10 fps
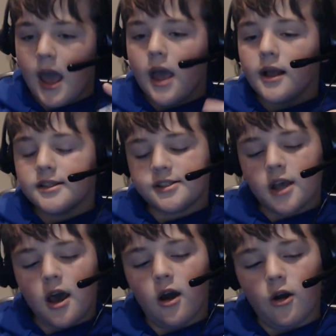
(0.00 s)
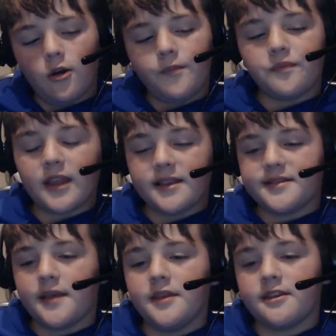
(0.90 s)
So, they
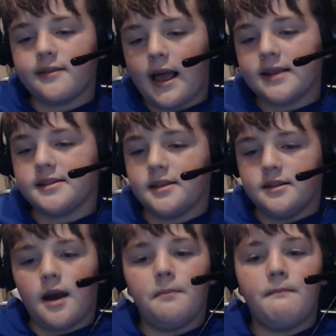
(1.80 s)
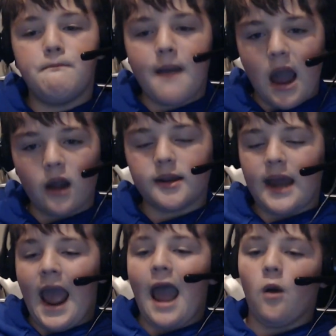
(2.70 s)
said this lasted about an
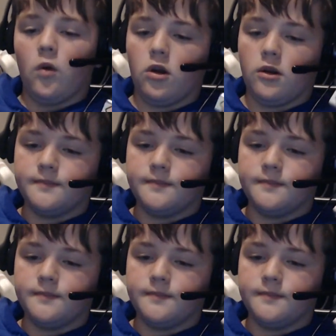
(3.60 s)
hour.